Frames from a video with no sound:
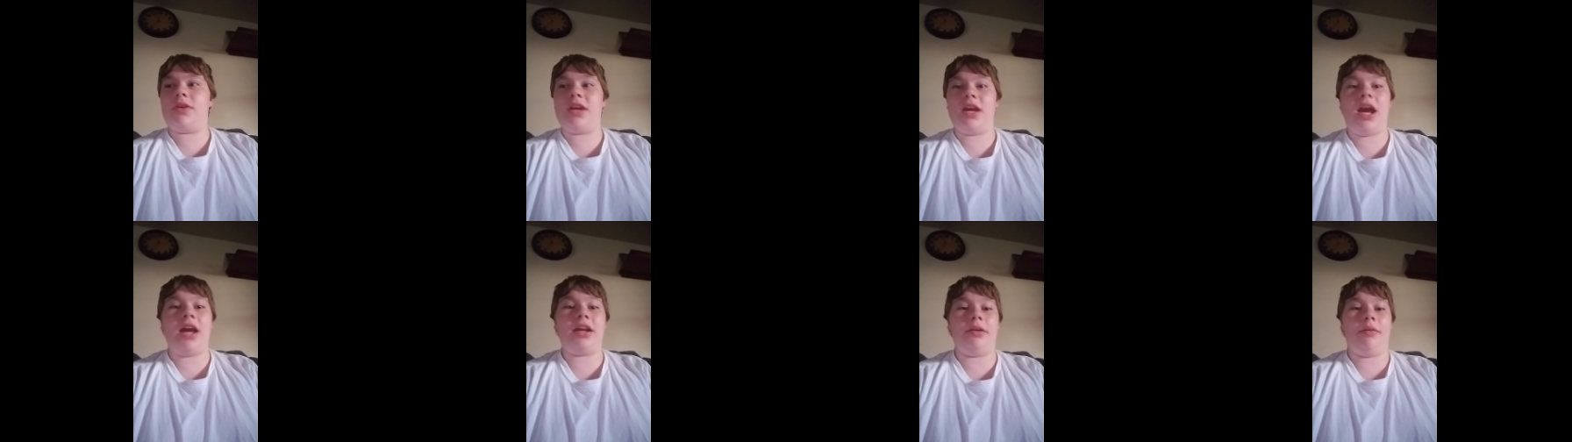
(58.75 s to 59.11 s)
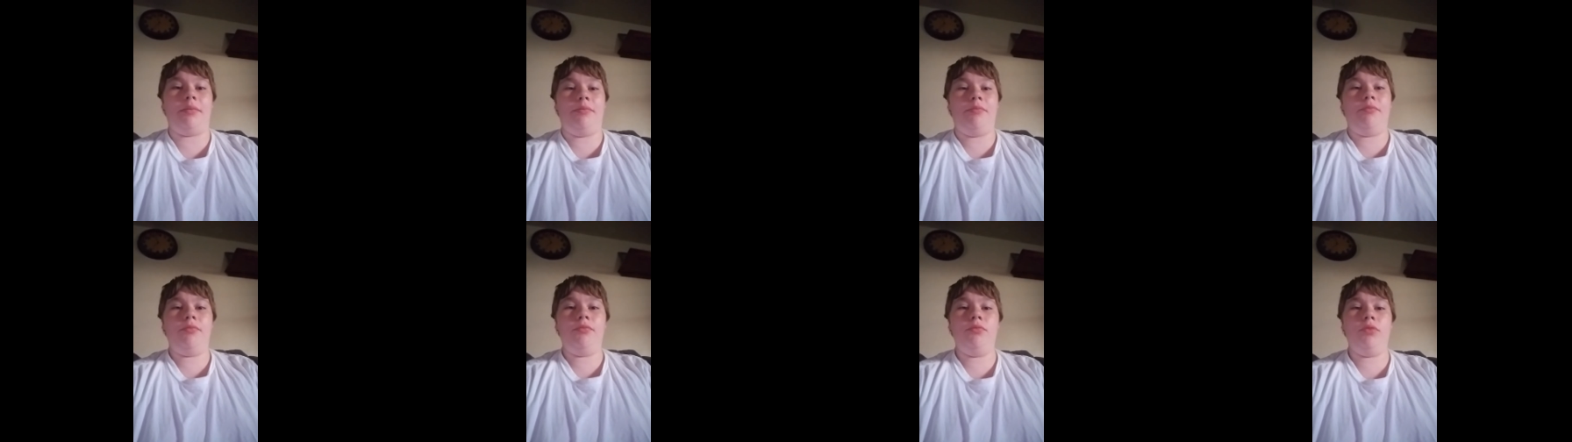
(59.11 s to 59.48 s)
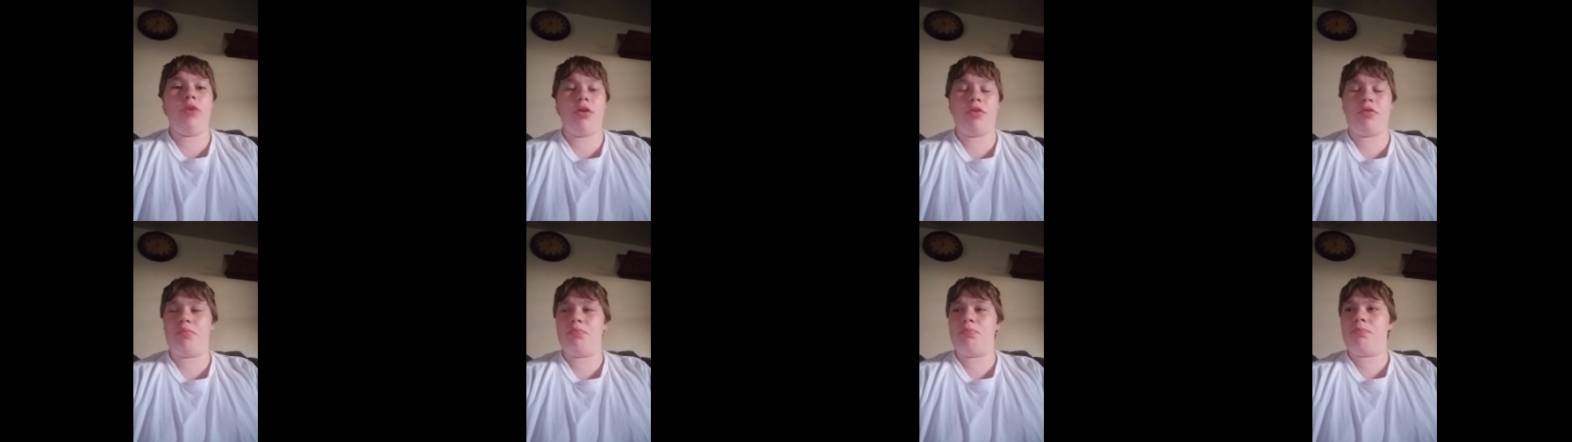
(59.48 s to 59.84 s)
kind of
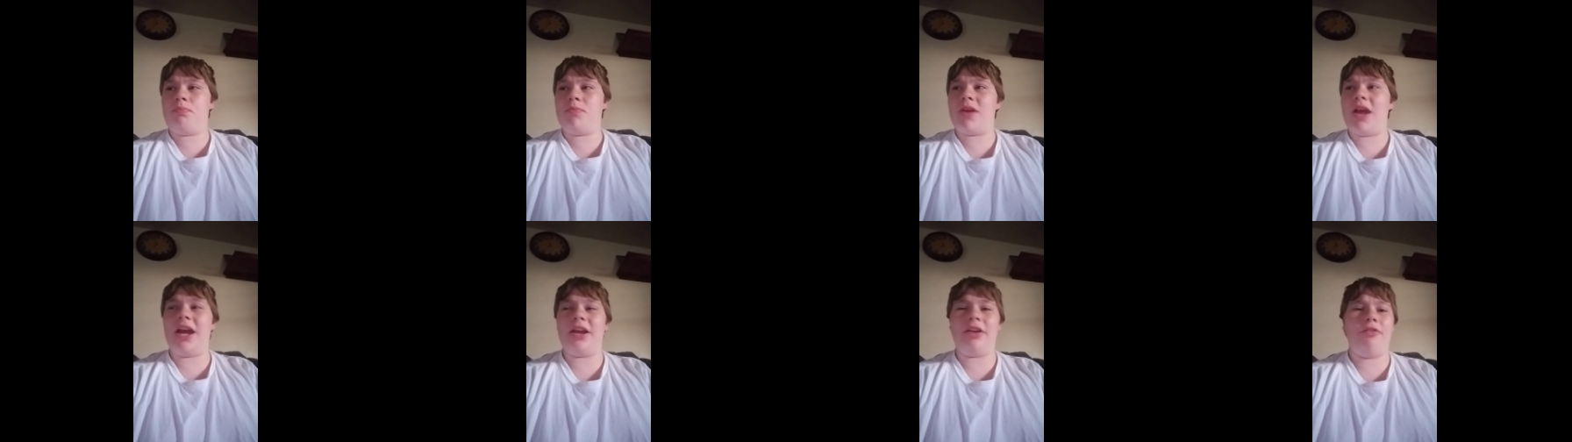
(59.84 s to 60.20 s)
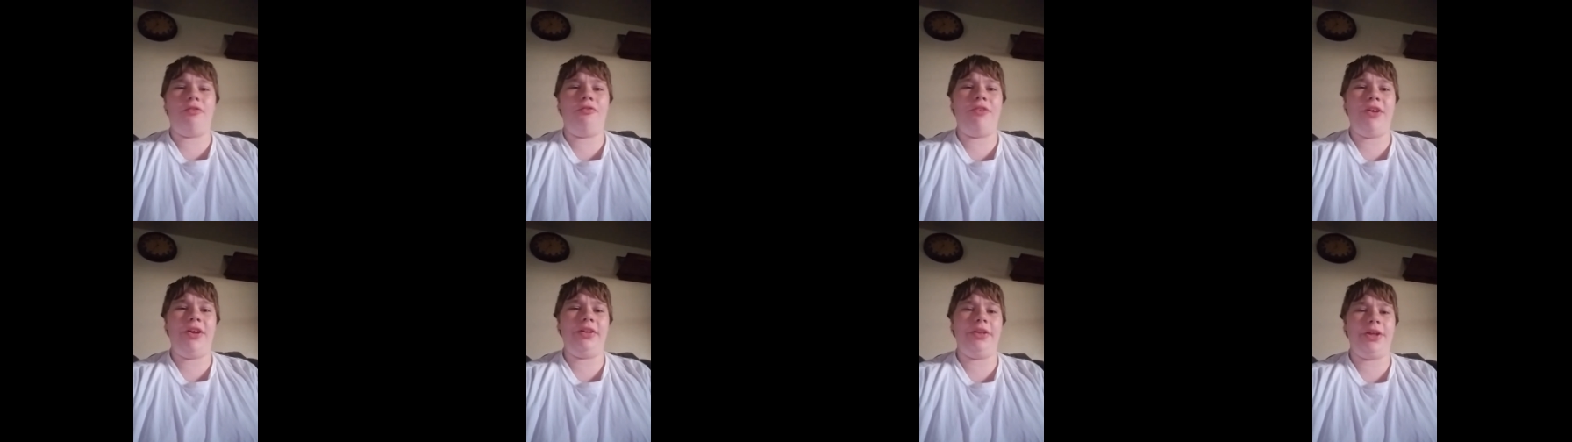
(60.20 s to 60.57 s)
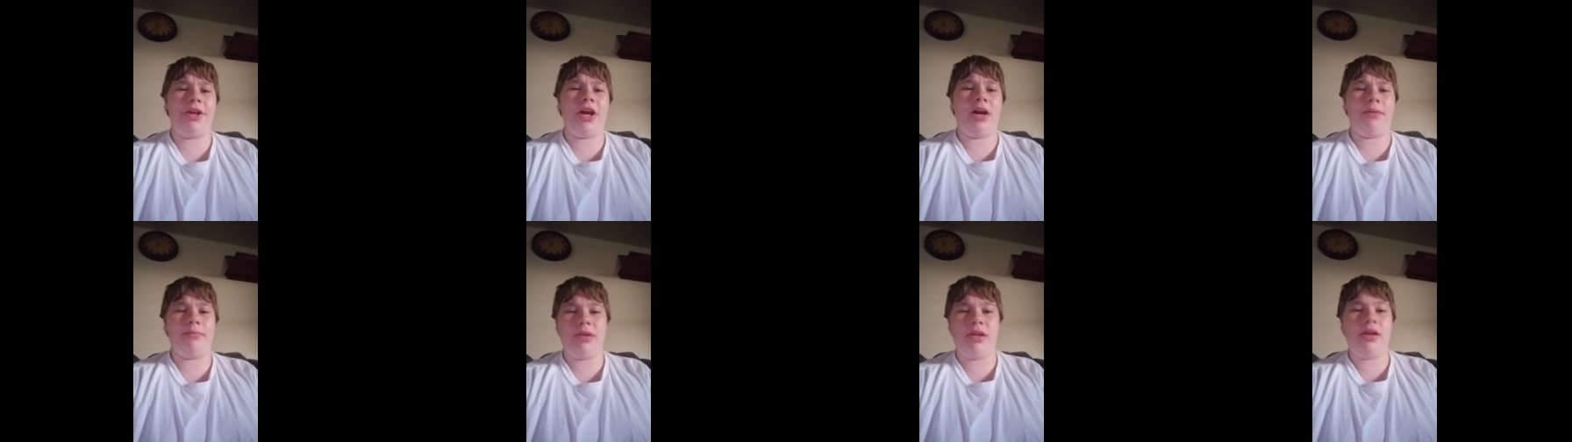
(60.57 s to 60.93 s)
was kind of failing
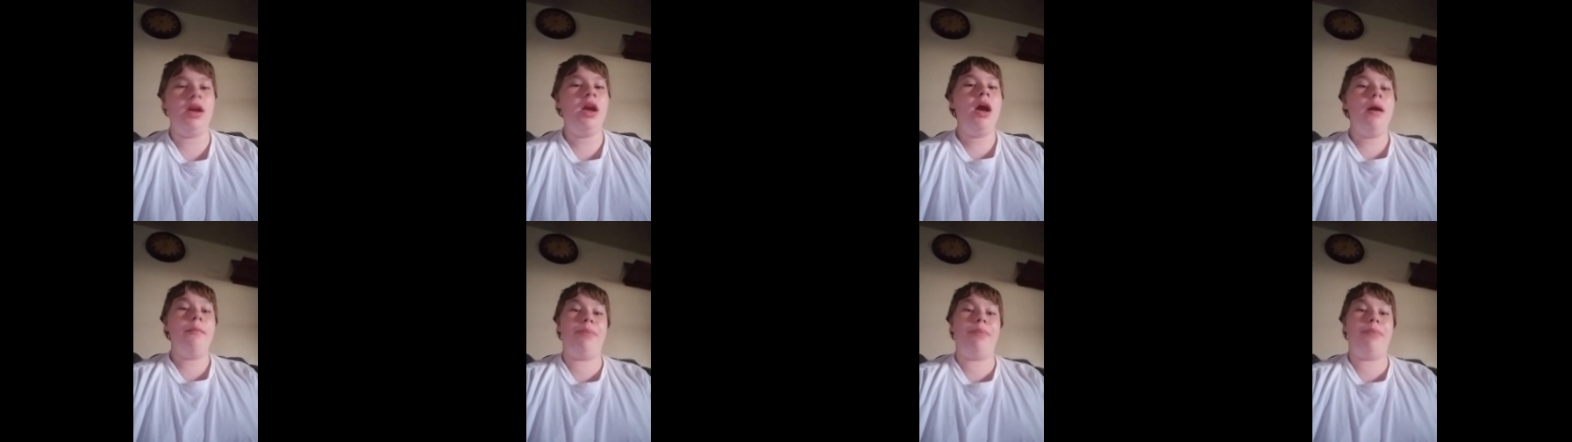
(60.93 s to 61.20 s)
on me,